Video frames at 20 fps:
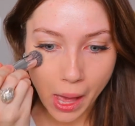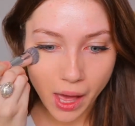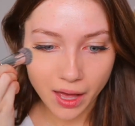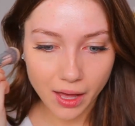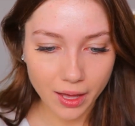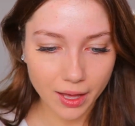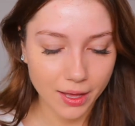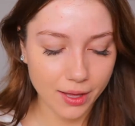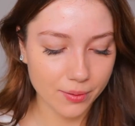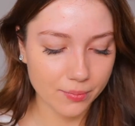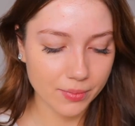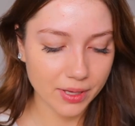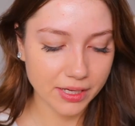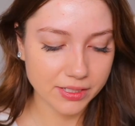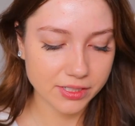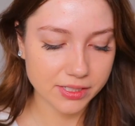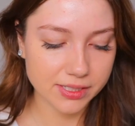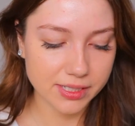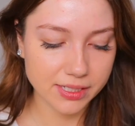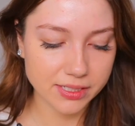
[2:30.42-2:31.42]
I
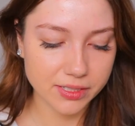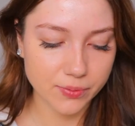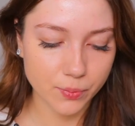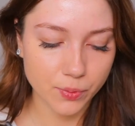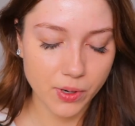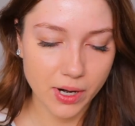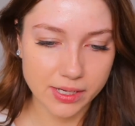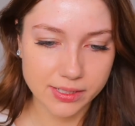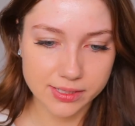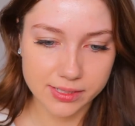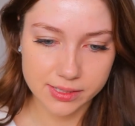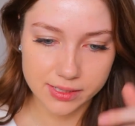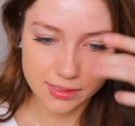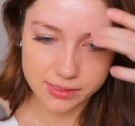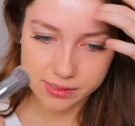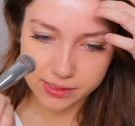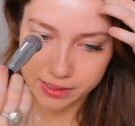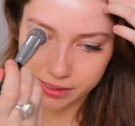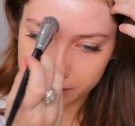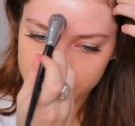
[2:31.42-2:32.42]
just like to press
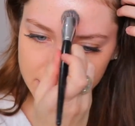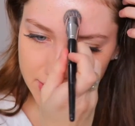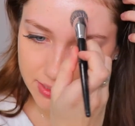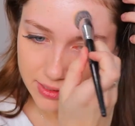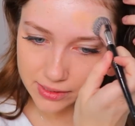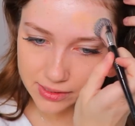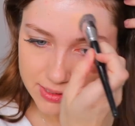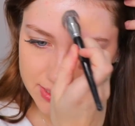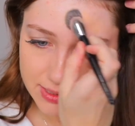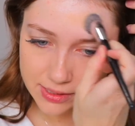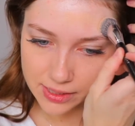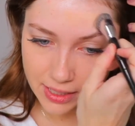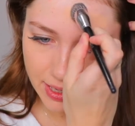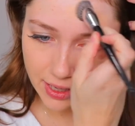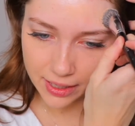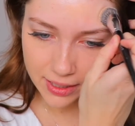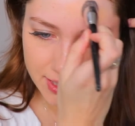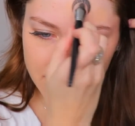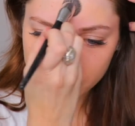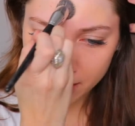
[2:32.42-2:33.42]
this into the
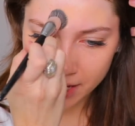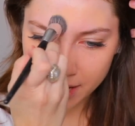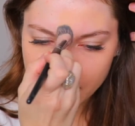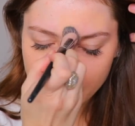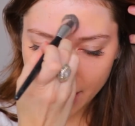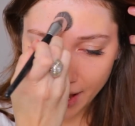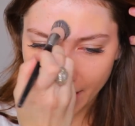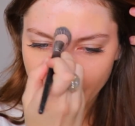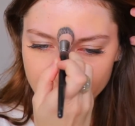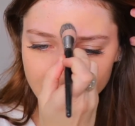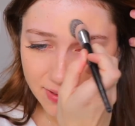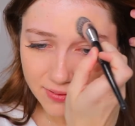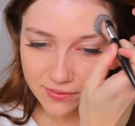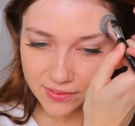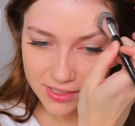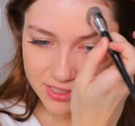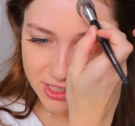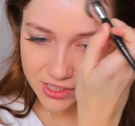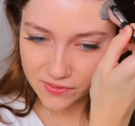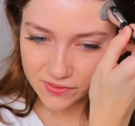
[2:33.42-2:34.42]
skin. And the
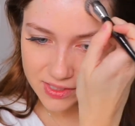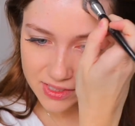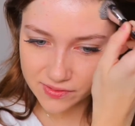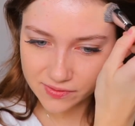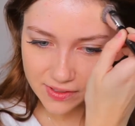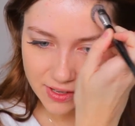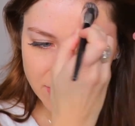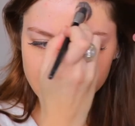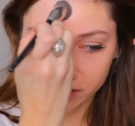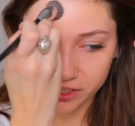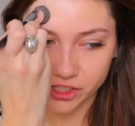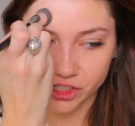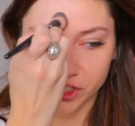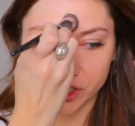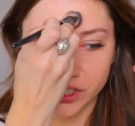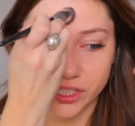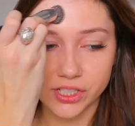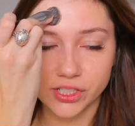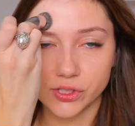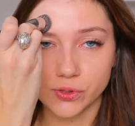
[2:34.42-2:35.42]
finish of this foundation
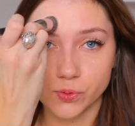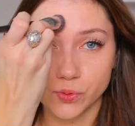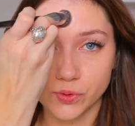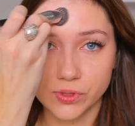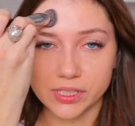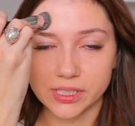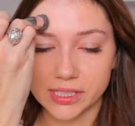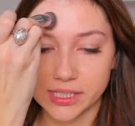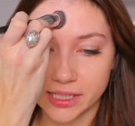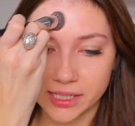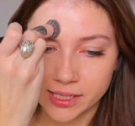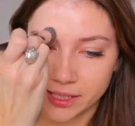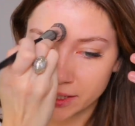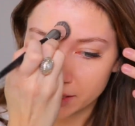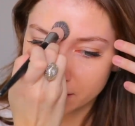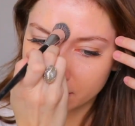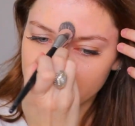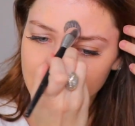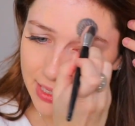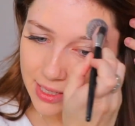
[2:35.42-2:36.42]
is really
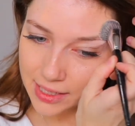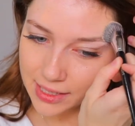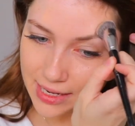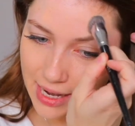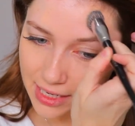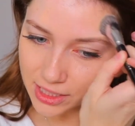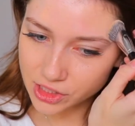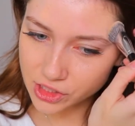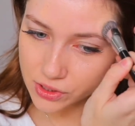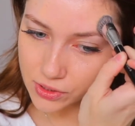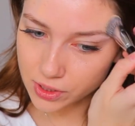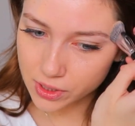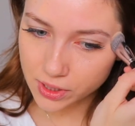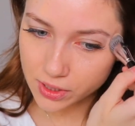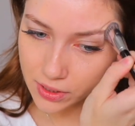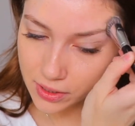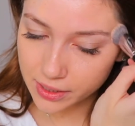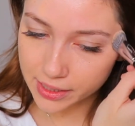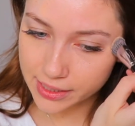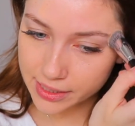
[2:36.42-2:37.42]

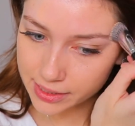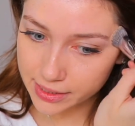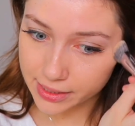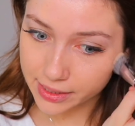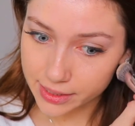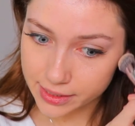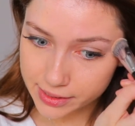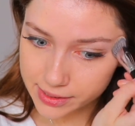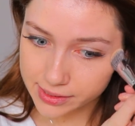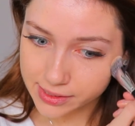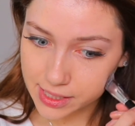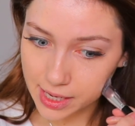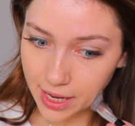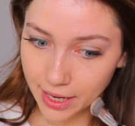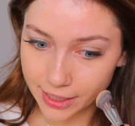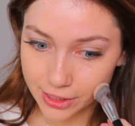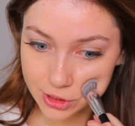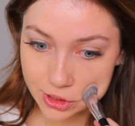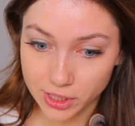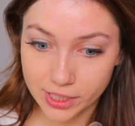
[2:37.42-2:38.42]
natural. It is
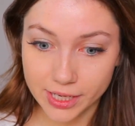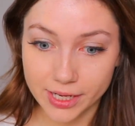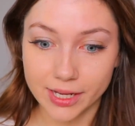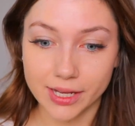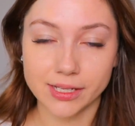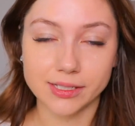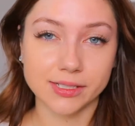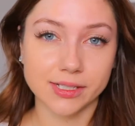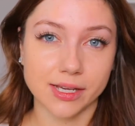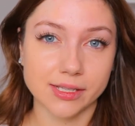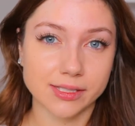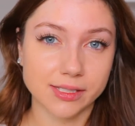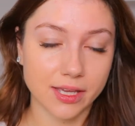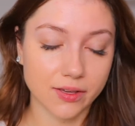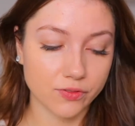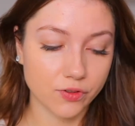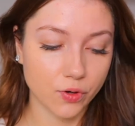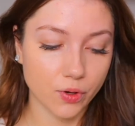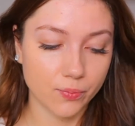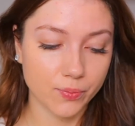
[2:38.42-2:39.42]
hydrating and does
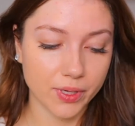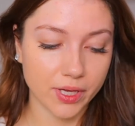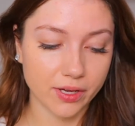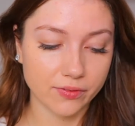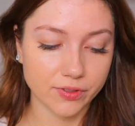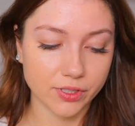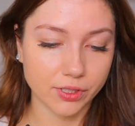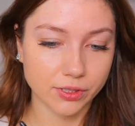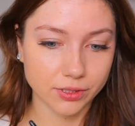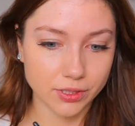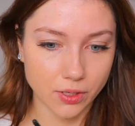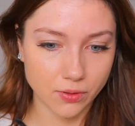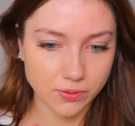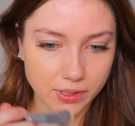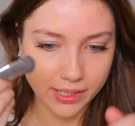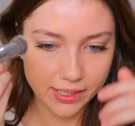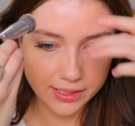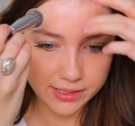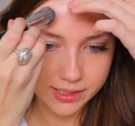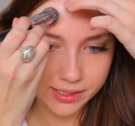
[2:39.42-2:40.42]
give you a bit of a glow
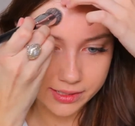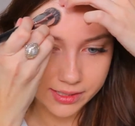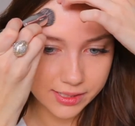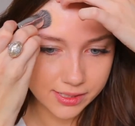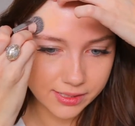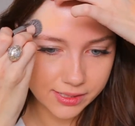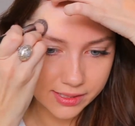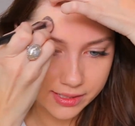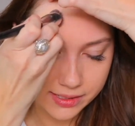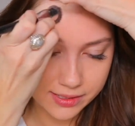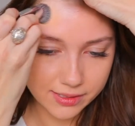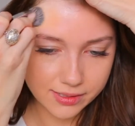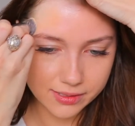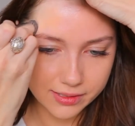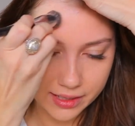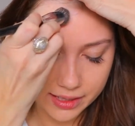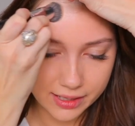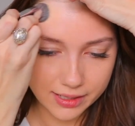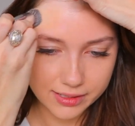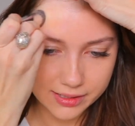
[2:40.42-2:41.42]
like it does,
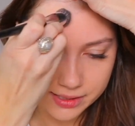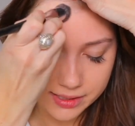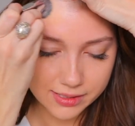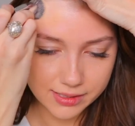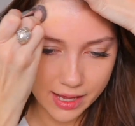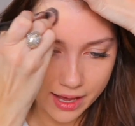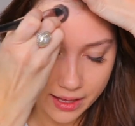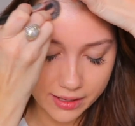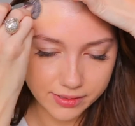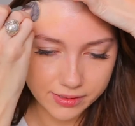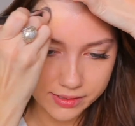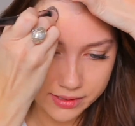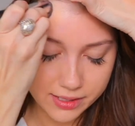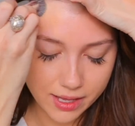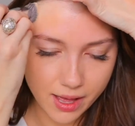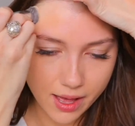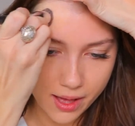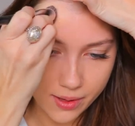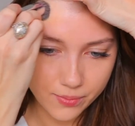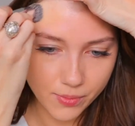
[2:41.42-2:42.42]
like it says
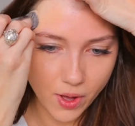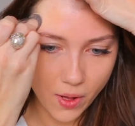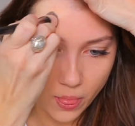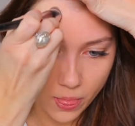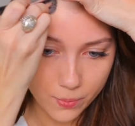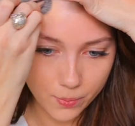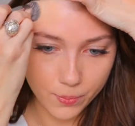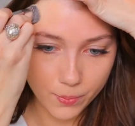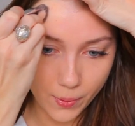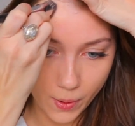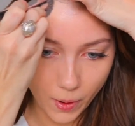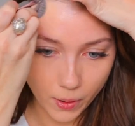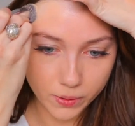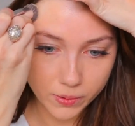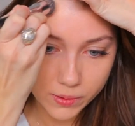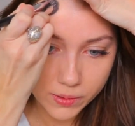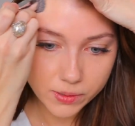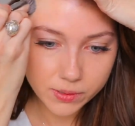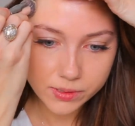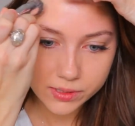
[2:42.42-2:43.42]
on the
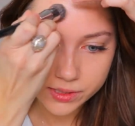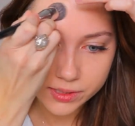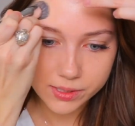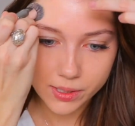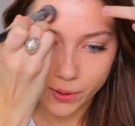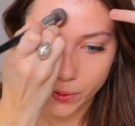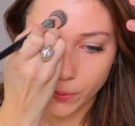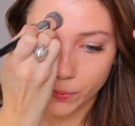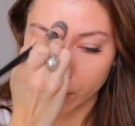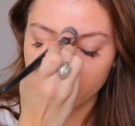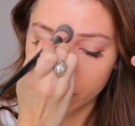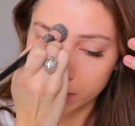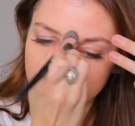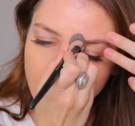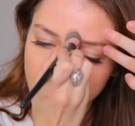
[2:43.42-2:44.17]
bottle. So